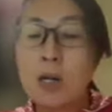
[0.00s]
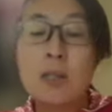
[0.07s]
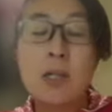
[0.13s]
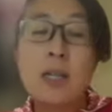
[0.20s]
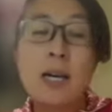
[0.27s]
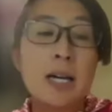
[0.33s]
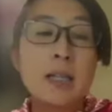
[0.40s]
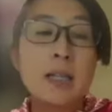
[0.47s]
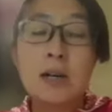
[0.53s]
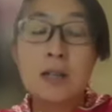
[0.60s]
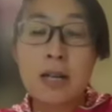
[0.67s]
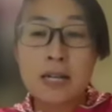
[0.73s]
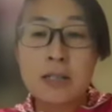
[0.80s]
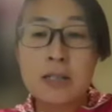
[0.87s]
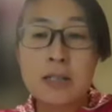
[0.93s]
not at all,
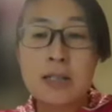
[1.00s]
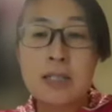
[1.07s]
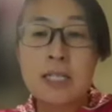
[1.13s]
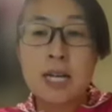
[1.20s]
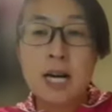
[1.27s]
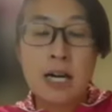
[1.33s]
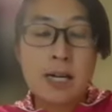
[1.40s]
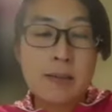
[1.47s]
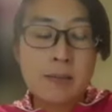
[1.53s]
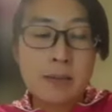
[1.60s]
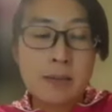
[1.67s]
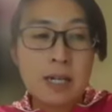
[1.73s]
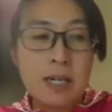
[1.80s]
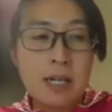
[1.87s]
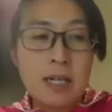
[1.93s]
actually. I'm
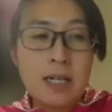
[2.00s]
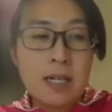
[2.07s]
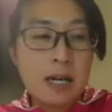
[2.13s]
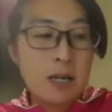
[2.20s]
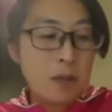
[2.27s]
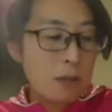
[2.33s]
kind